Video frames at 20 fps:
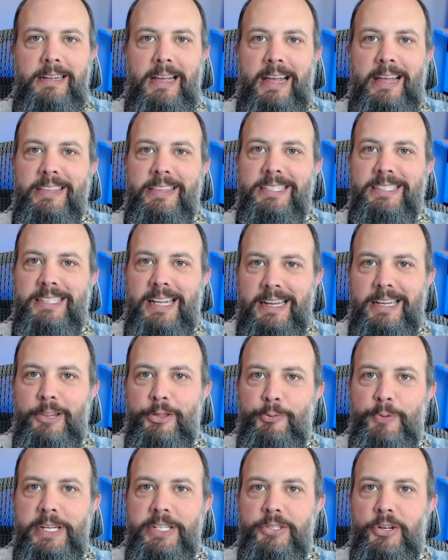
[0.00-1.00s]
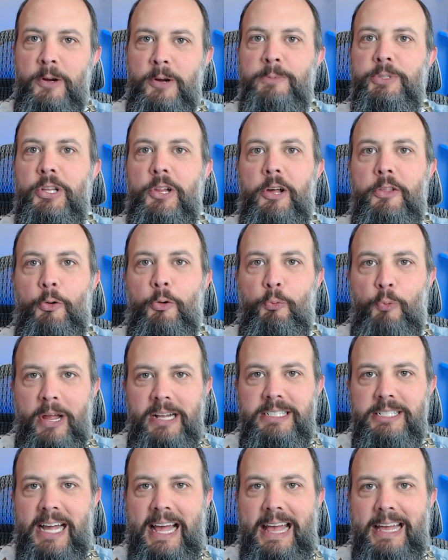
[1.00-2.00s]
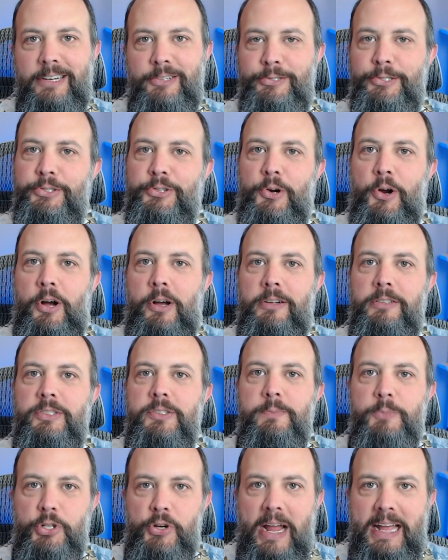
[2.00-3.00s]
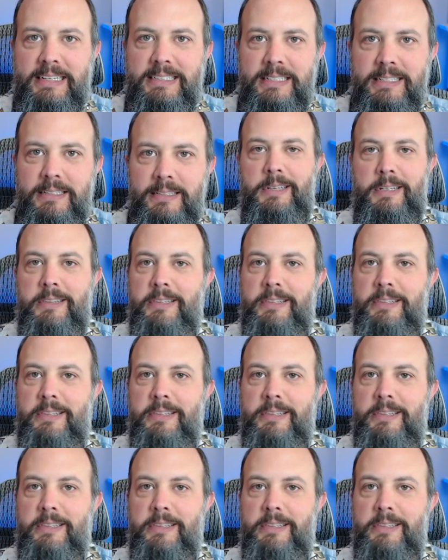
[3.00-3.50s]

and the second three terms along the red diagonals are all subtracted.